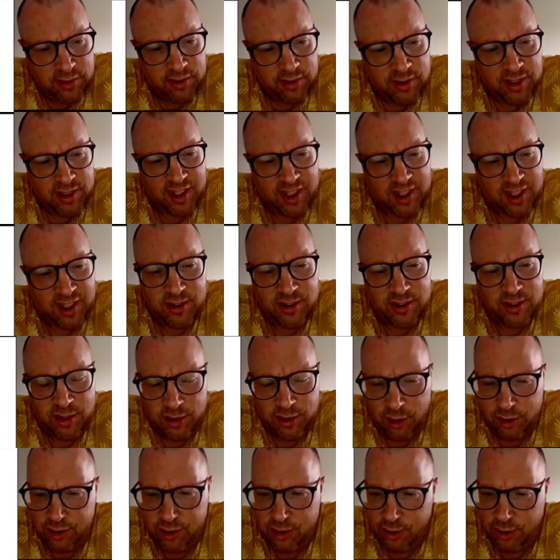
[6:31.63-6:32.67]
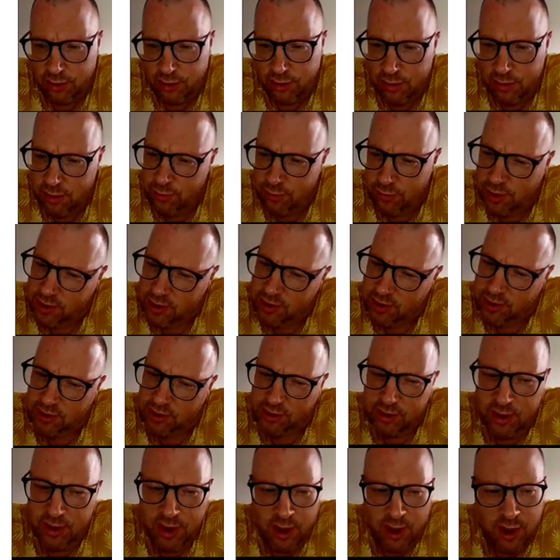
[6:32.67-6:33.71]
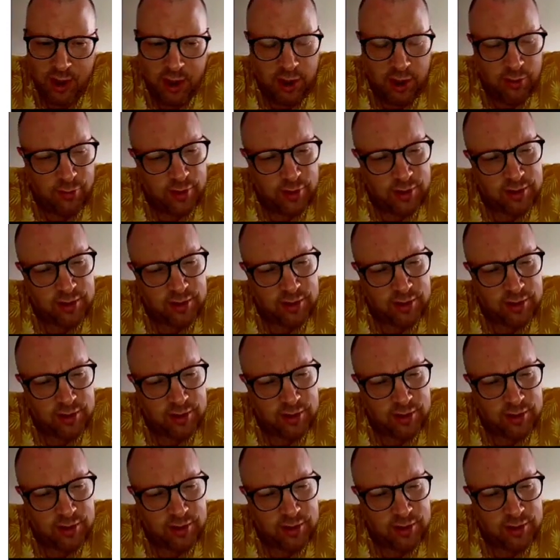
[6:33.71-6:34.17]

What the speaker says: is risk reduction, which is